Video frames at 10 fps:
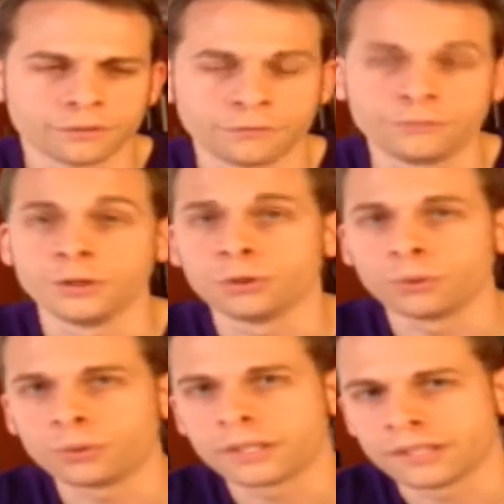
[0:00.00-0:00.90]

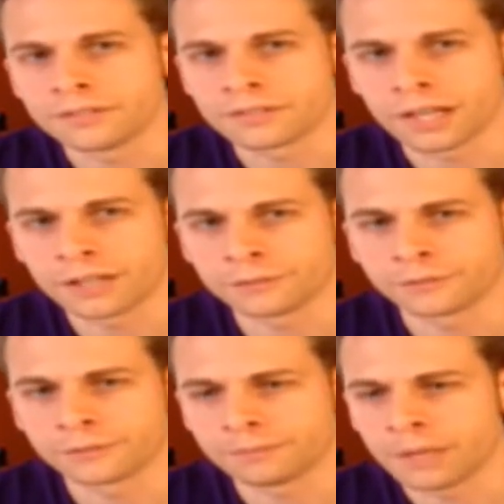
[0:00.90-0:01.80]
view instead
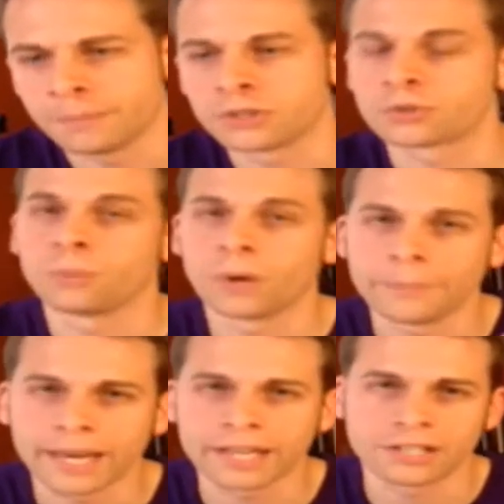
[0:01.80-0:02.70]
of maybe just a
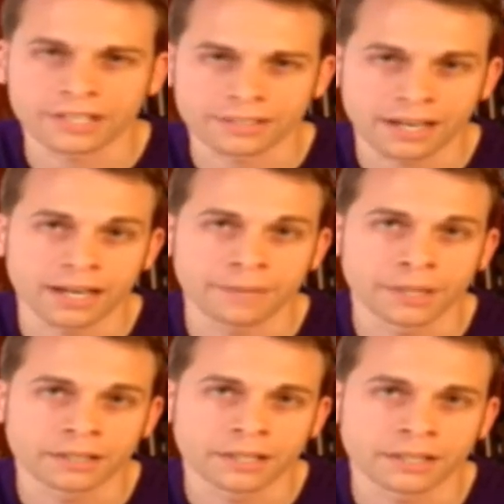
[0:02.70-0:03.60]
1 page at a time
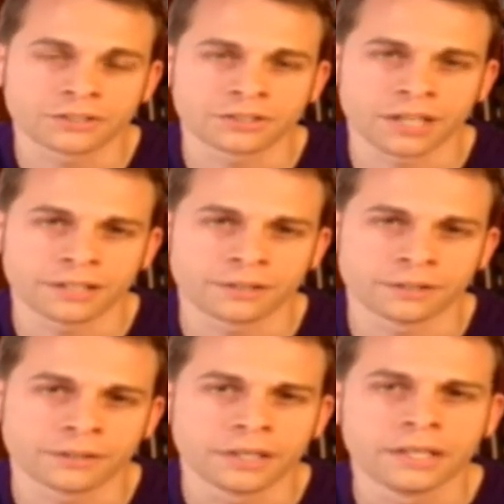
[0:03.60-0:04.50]
on a
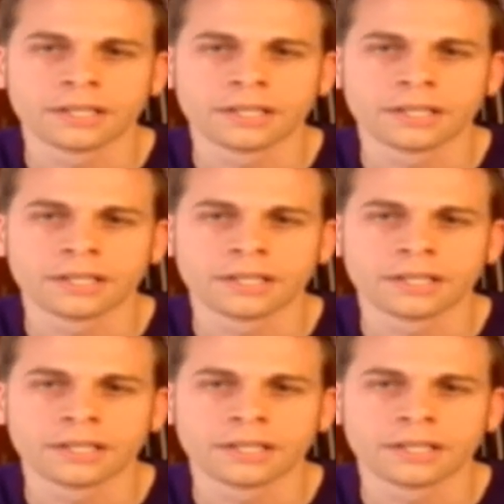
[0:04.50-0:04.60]
standard